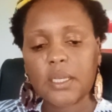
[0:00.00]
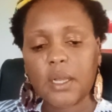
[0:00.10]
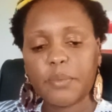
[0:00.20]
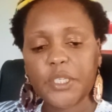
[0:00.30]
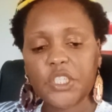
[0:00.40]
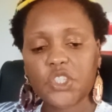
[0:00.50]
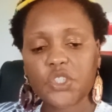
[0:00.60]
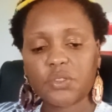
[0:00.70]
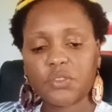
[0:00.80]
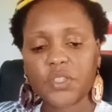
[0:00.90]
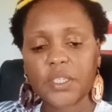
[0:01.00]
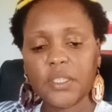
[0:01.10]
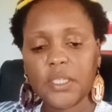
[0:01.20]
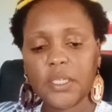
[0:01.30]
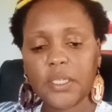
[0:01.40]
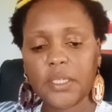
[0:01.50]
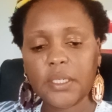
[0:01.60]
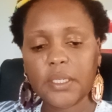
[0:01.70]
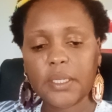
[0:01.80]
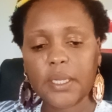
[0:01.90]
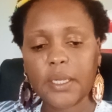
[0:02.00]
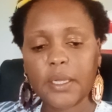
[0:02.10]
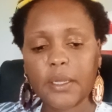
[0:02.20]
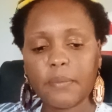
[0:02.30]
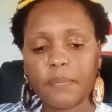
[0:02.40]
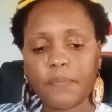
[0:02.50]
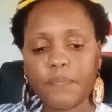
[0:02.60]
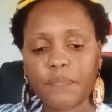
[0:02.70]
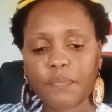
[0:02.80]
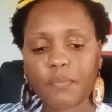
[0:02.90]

how many children? Um,